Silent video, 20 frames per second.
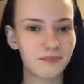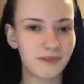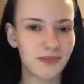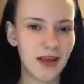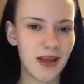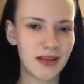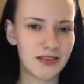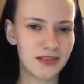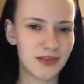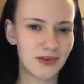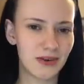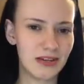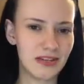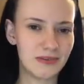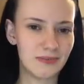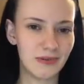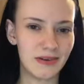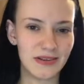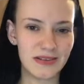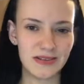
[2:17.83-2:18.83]
It's
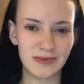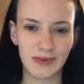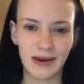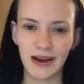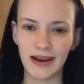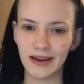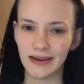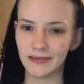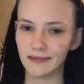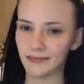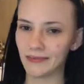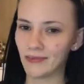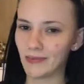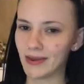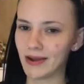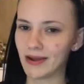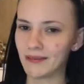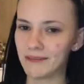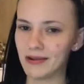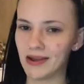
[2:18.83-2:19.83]
Christmas, right?
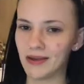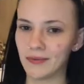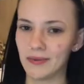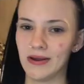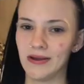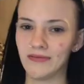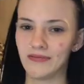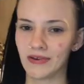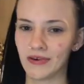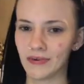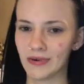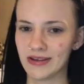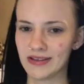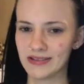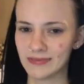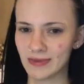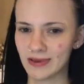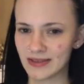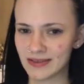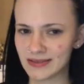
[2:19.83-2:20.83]
We can be green for
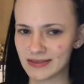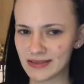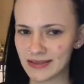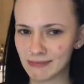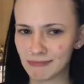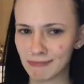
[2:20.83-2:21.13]
Christmas.